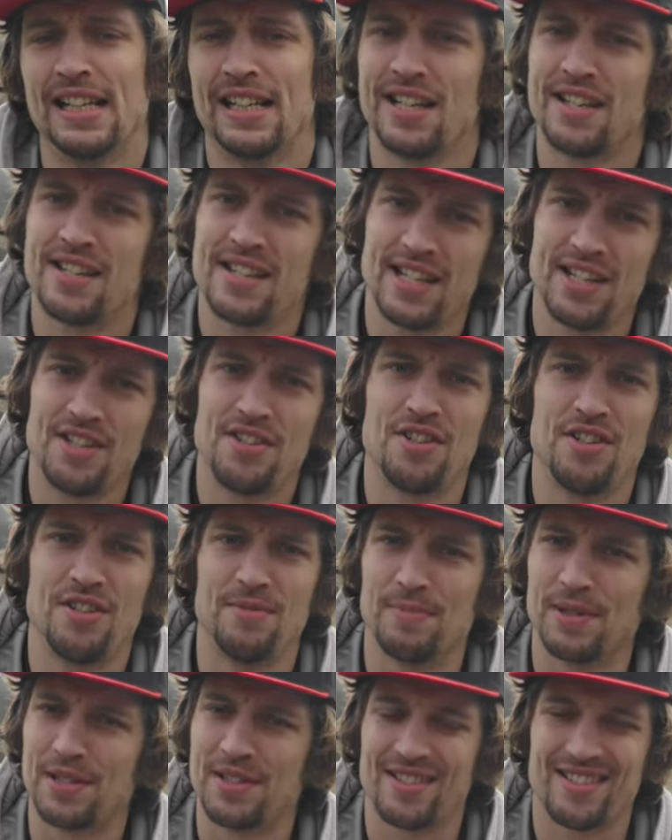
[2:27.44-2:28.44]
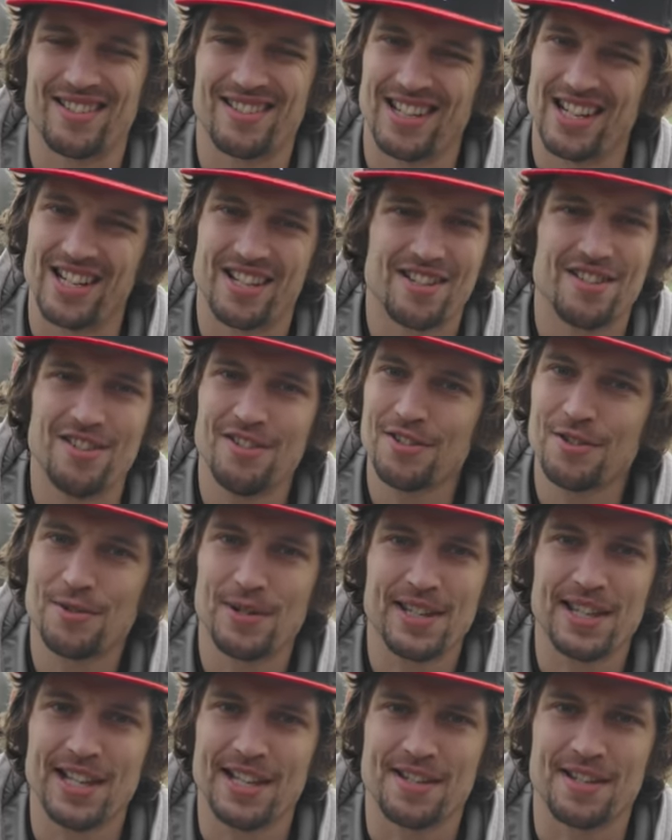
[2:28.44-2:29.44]
then stay tuned because it's not
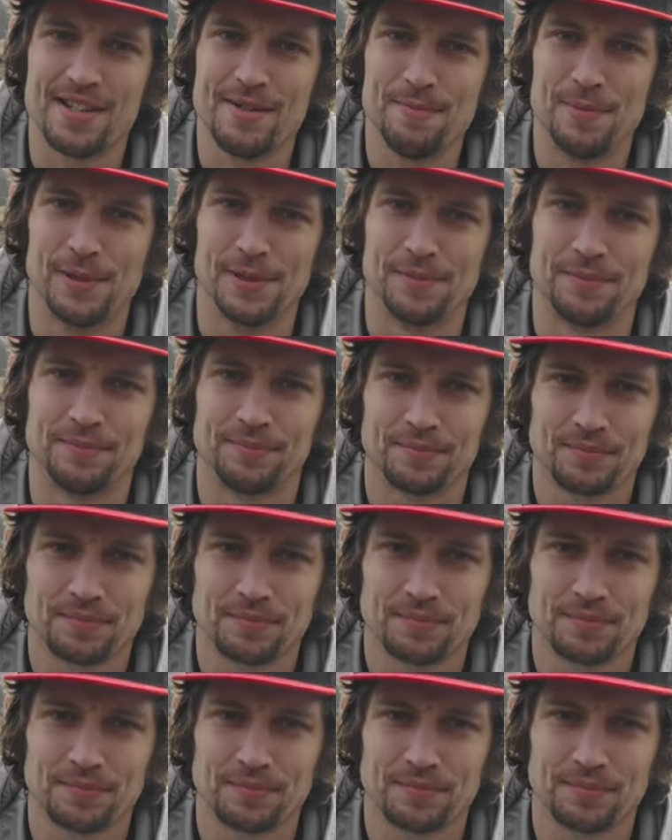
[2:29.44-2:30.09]
quite that simple.